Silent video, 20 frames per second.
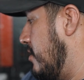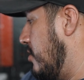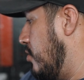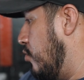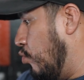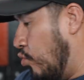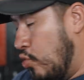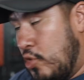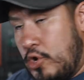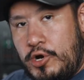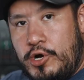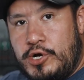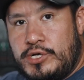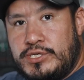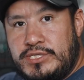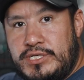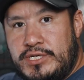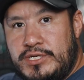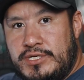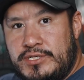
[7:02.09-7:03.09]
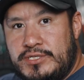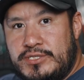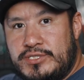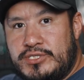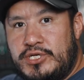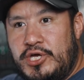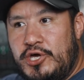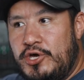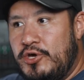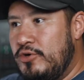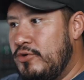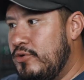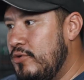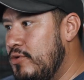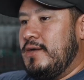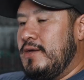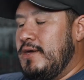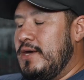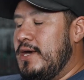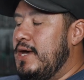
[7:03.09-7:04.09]
worked. So
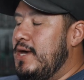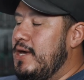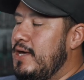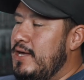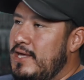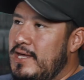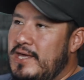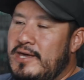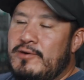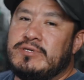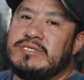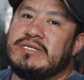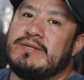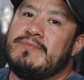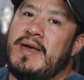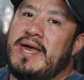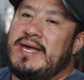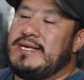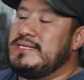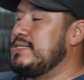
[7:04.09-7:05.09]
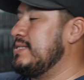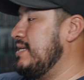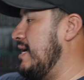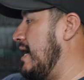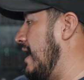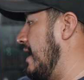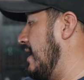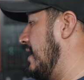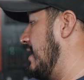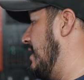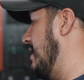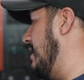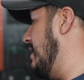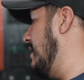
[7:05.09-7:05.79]
it was a mess. I